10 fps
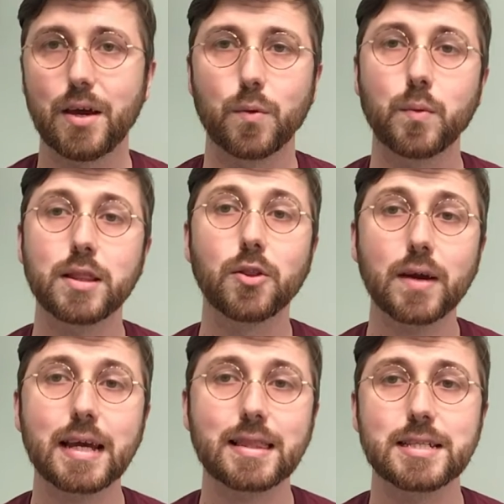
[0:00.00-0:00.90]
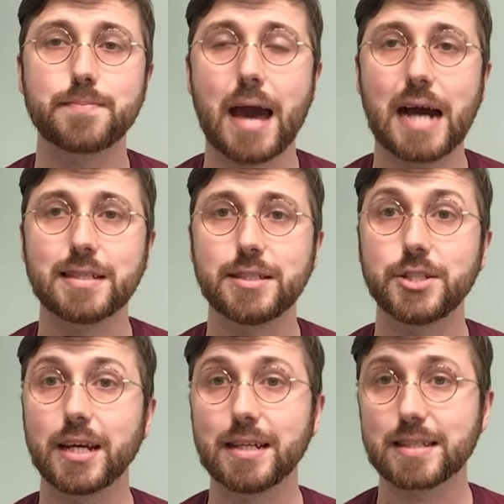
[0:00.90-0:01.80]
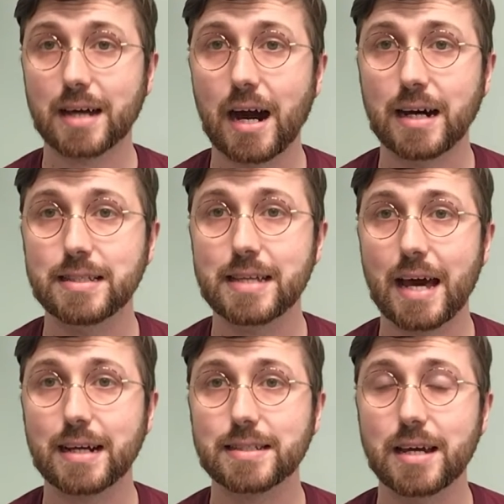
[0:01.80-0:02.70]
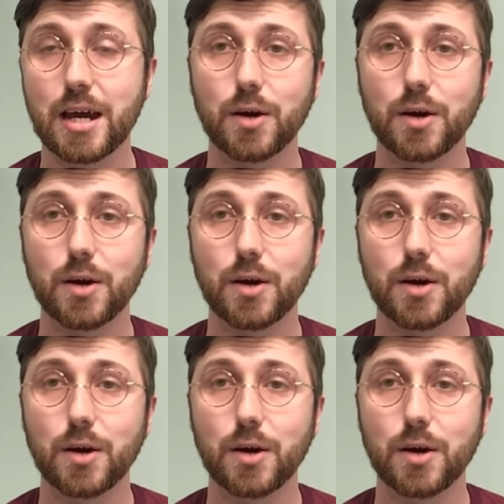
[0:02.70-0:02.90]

When we look at this passage in its context,